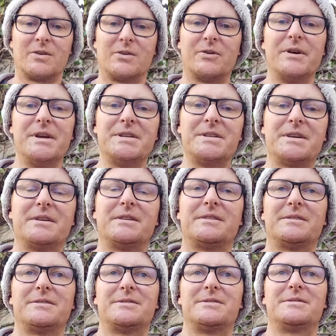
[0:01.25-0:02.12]

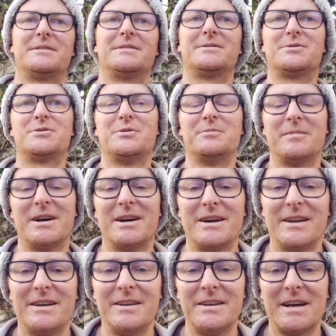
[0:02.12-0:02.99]
Greetings to
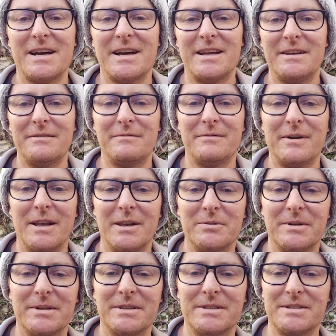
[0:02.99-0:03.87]
my 9
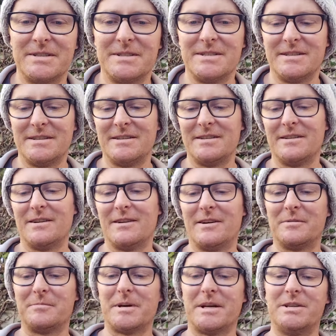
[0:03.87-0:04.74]
followers
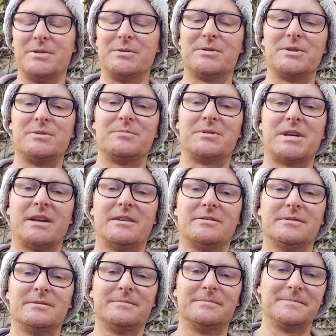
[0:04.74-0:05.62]
on my YouTube
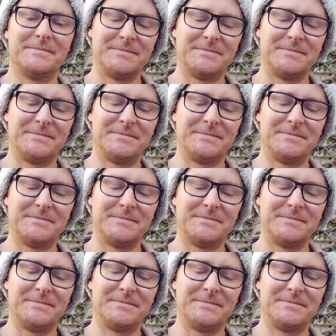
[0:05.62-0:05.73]
channel.